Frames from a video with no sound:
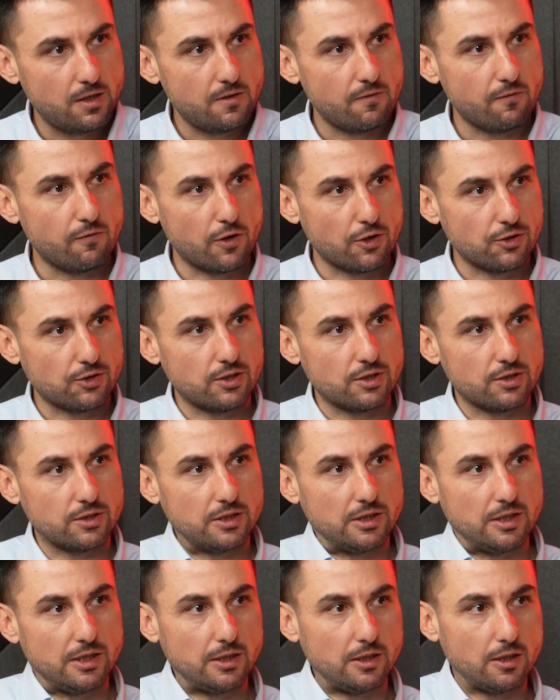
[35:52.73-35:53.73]
versus
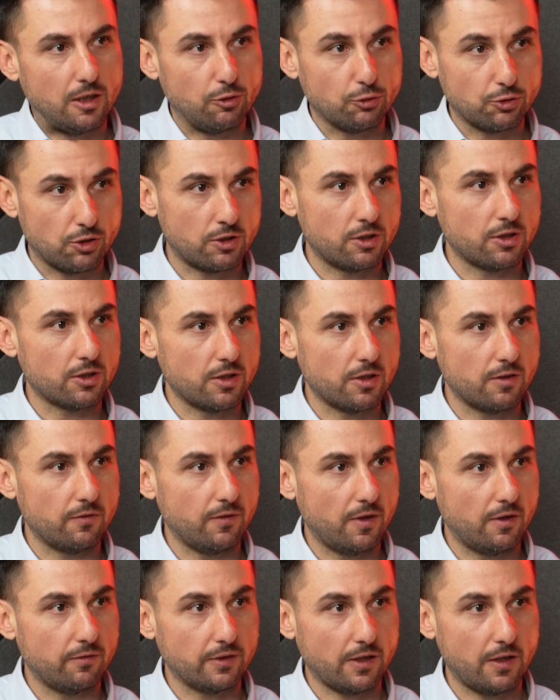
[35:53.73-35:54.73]
the alternative
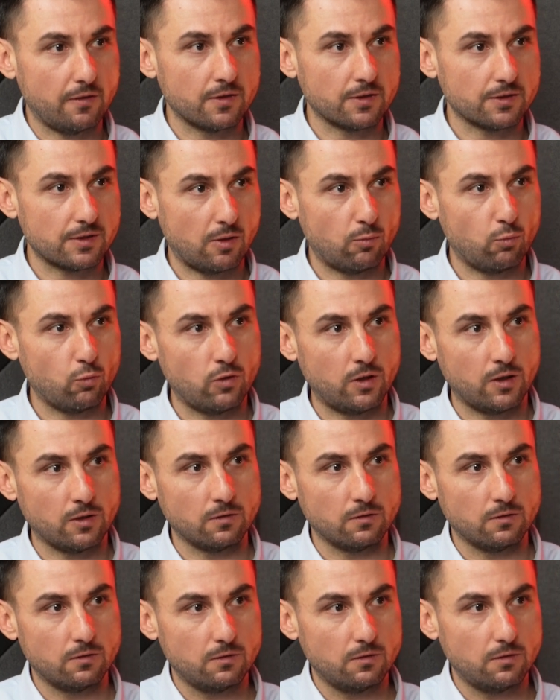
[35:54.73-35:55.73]
of having
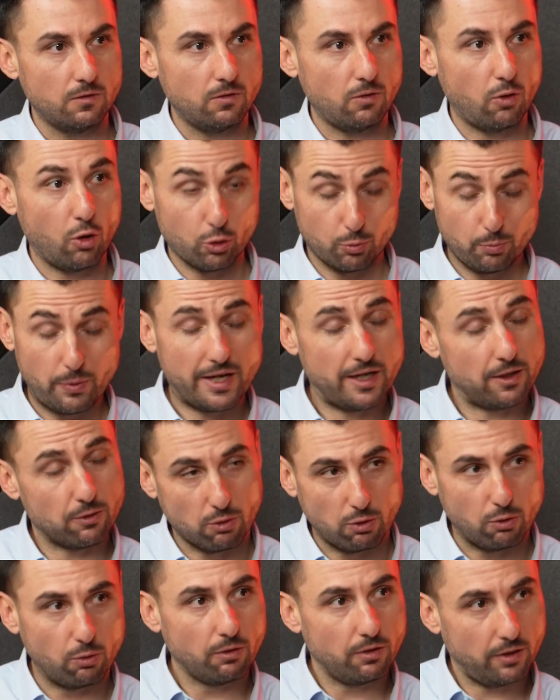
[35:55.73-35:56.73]
someone on
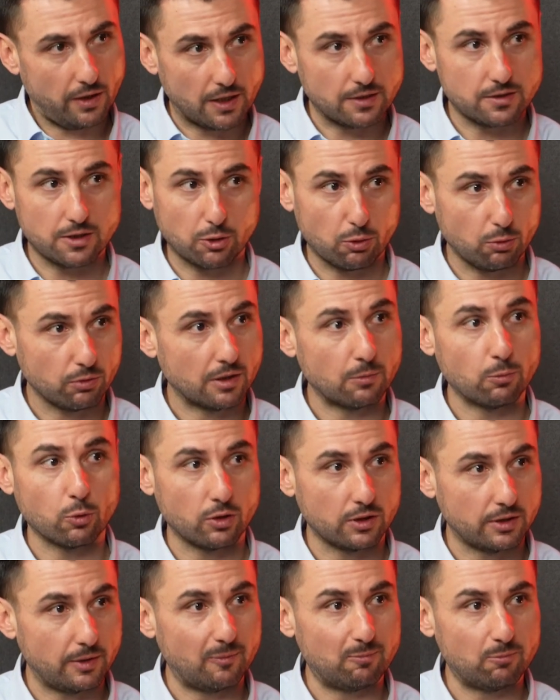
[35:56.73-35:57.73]
payroll execute them
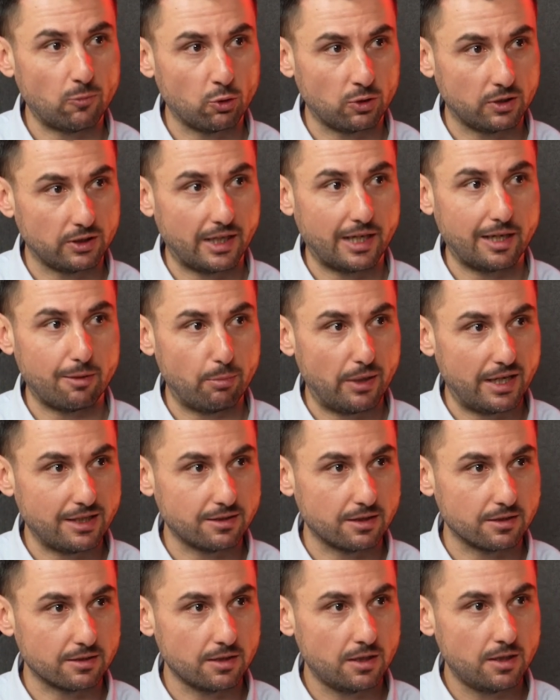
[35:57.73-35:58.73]
on a daily basis.